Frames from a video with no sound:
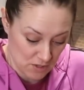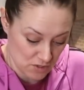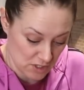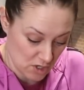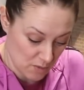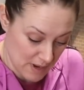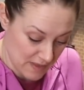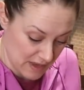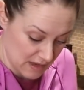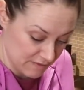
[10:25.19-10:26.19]
usually go by
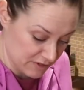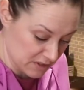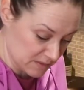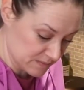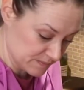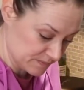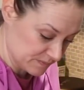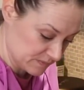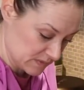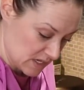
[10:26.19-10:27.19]
the handful.
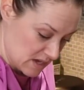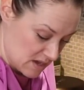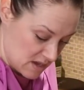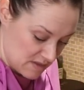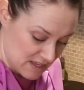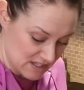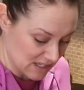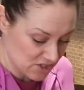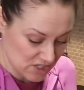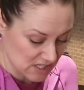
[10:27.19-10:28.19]
That's
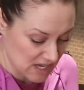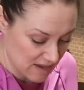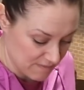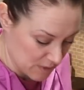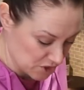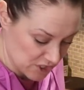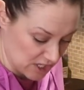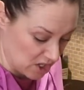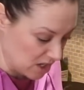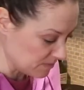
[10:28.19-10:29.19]
actually not much at
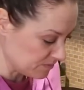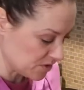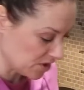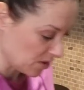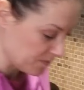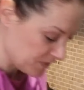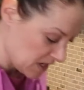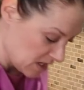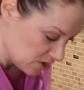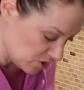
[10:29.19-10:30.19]
all, so
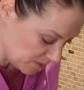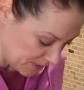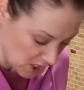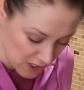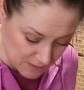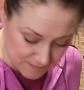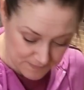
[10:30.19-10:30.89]
should be good.